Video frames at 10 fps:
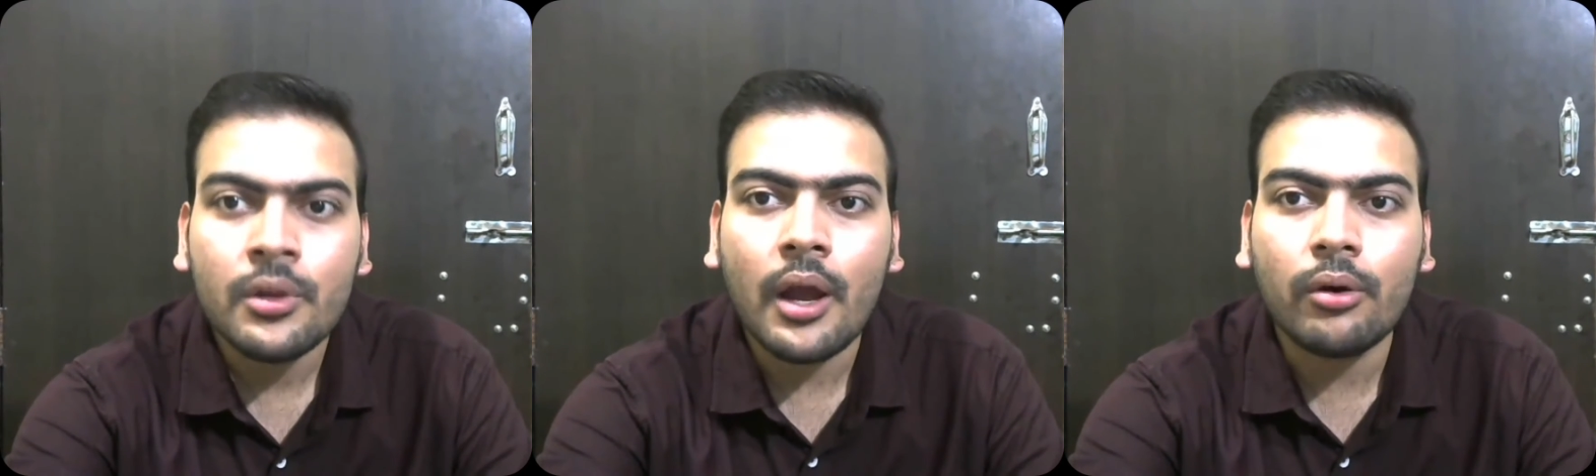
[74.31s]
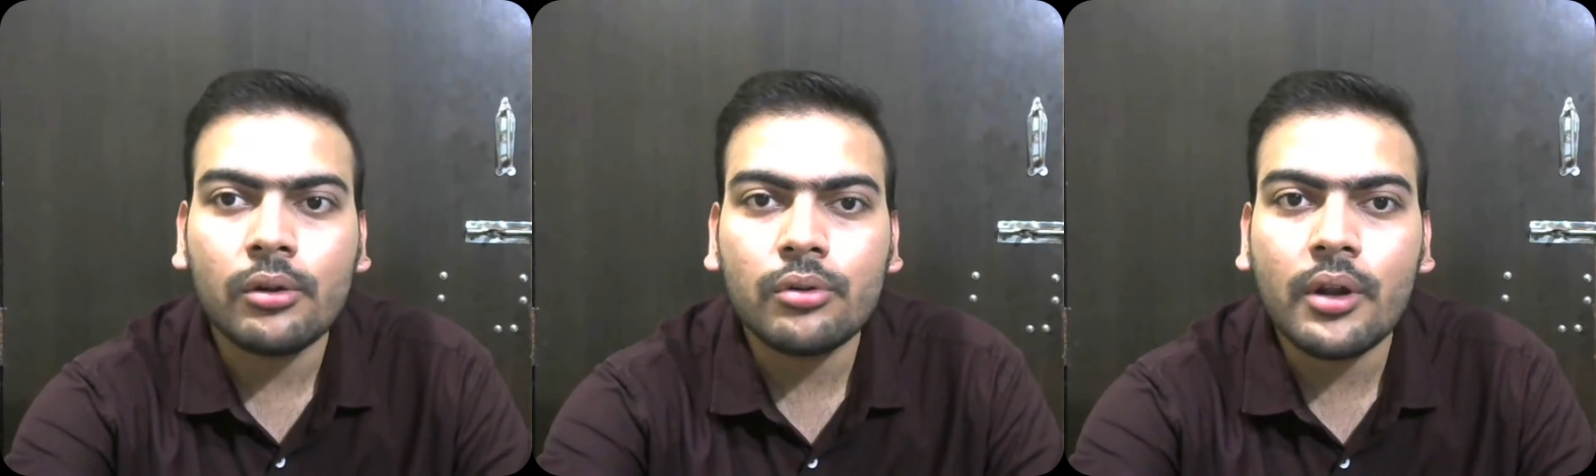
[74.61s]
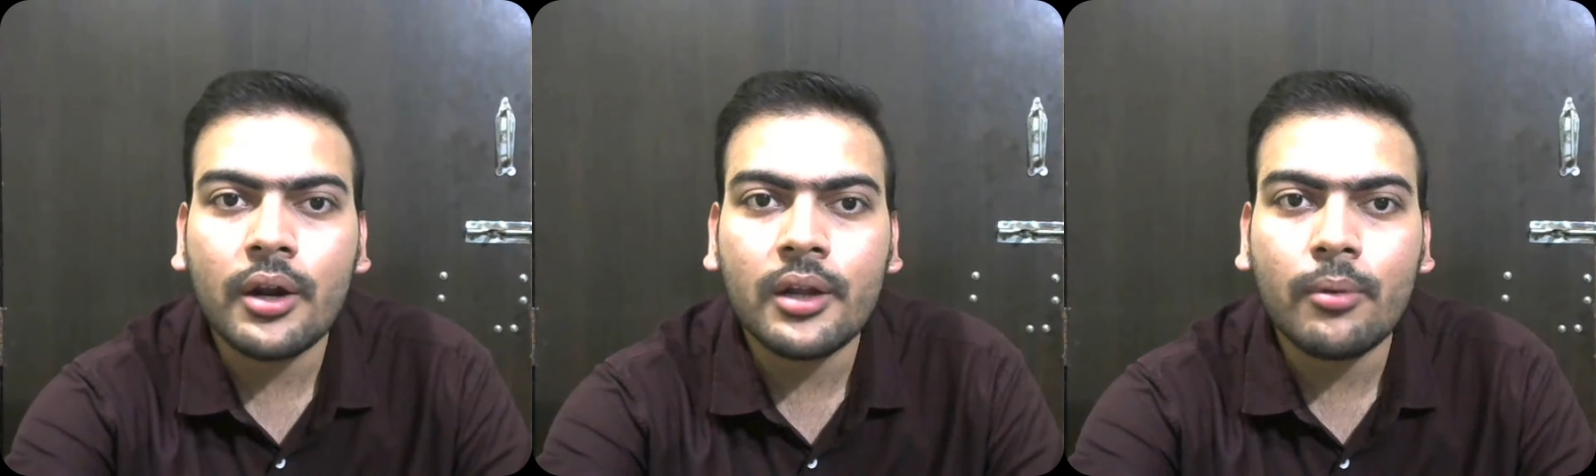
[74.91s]
I also
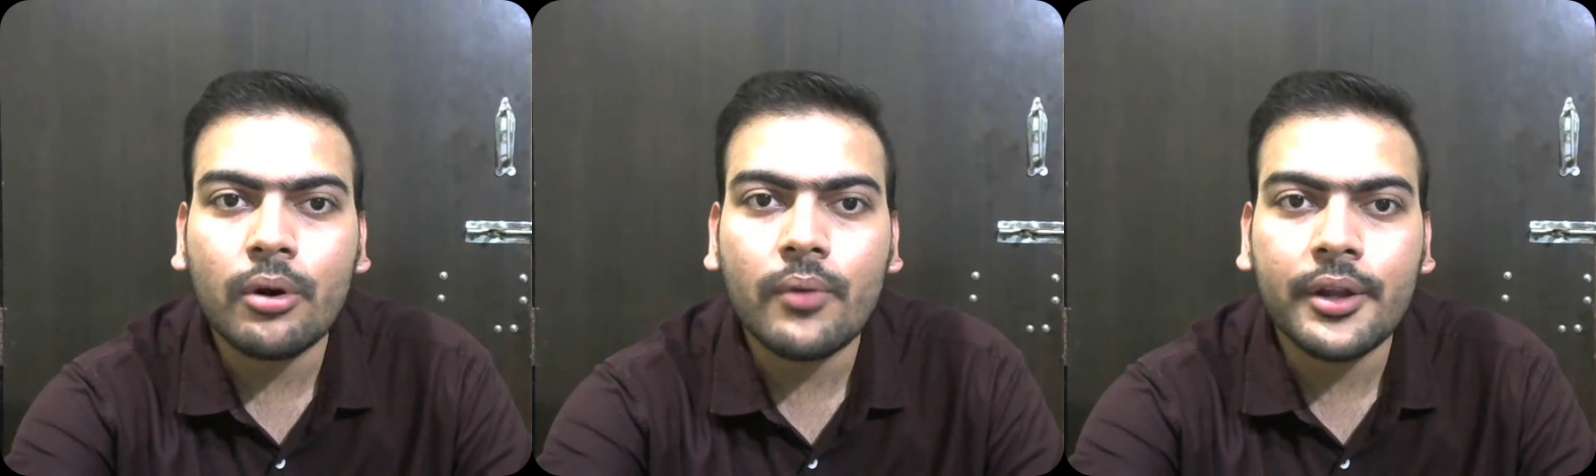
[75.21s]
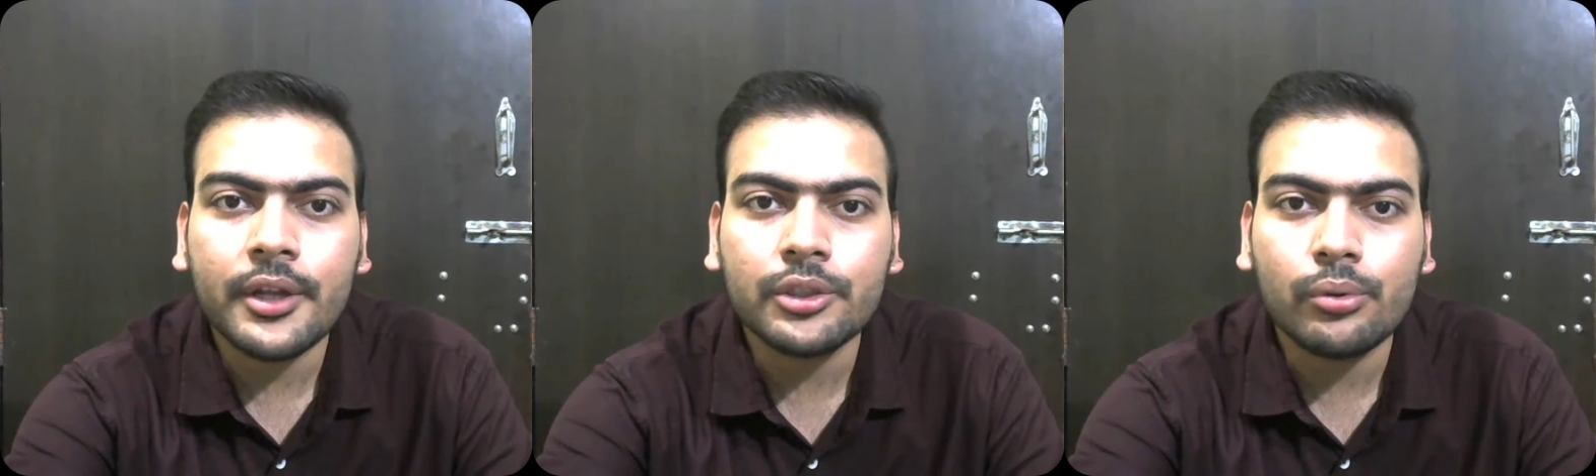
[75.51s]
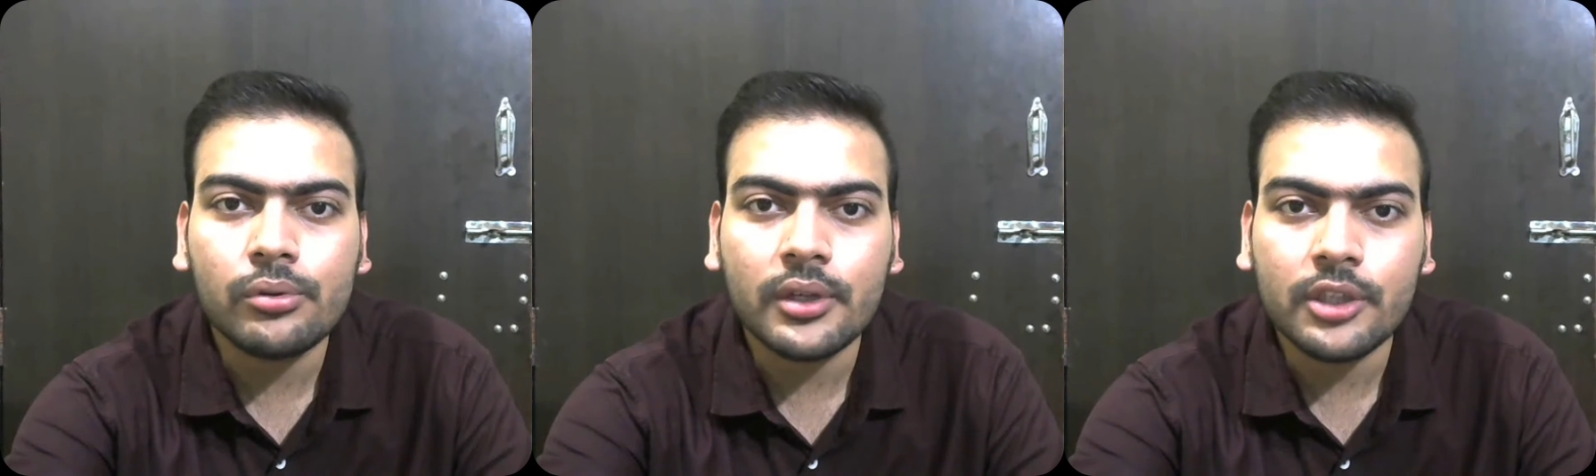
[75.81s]
learned about various
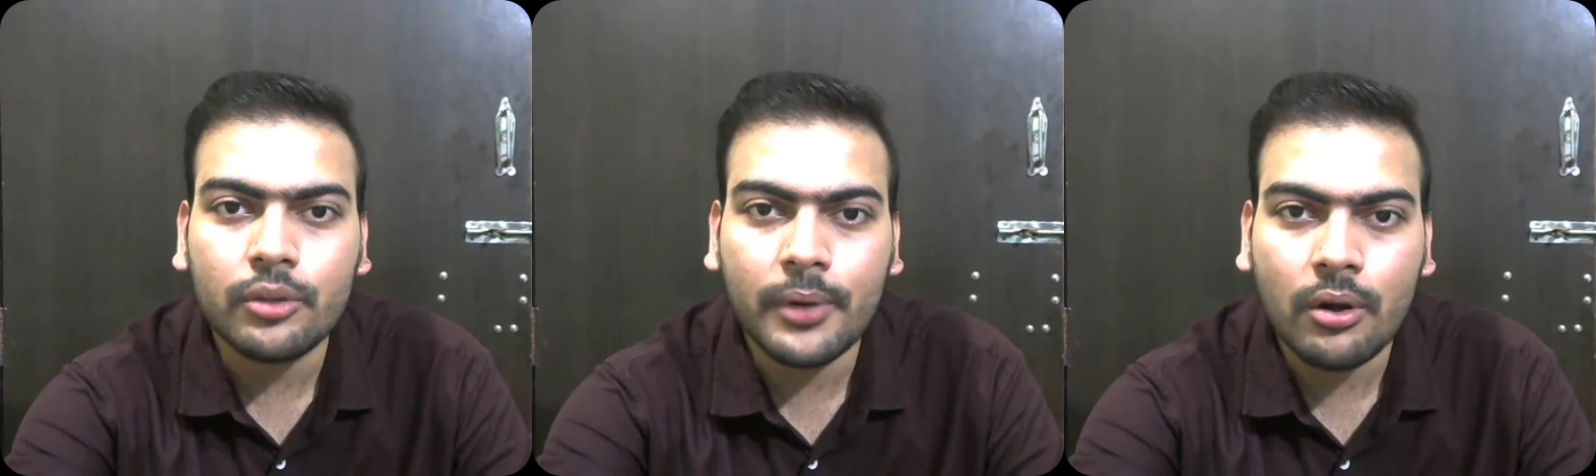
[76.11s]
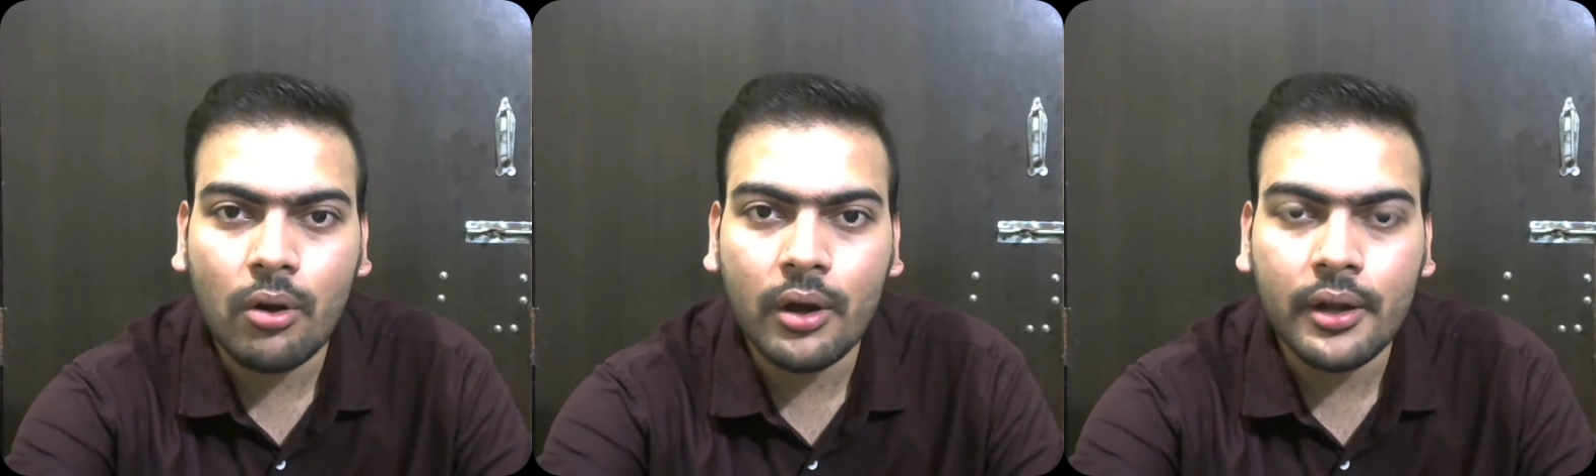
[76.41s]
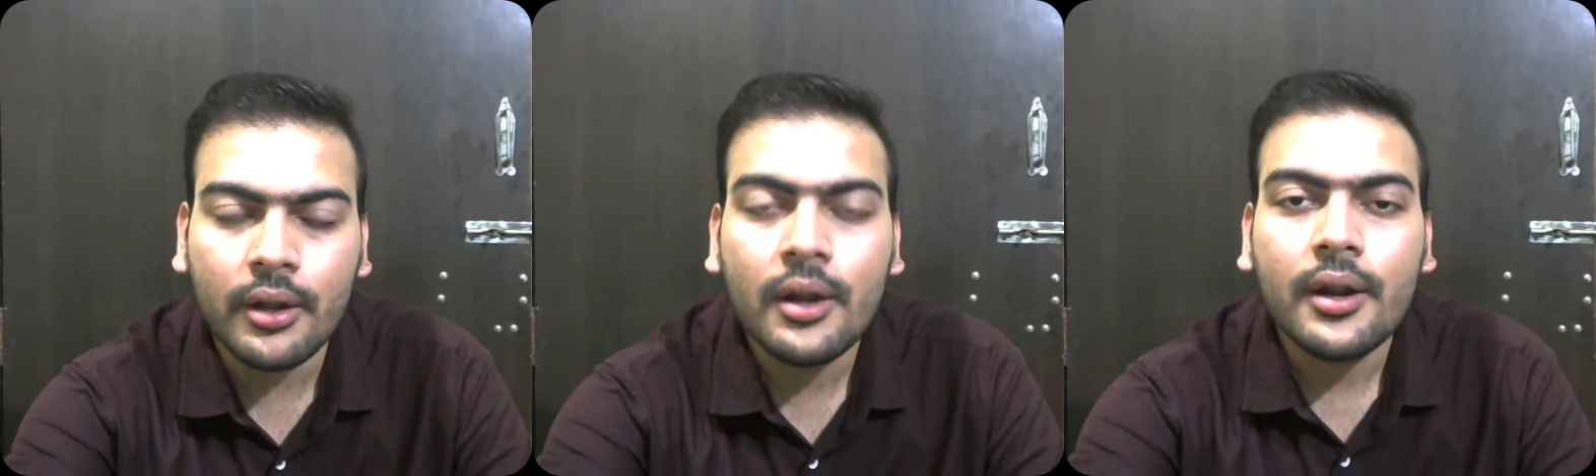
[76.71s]
tools such as BitLocker,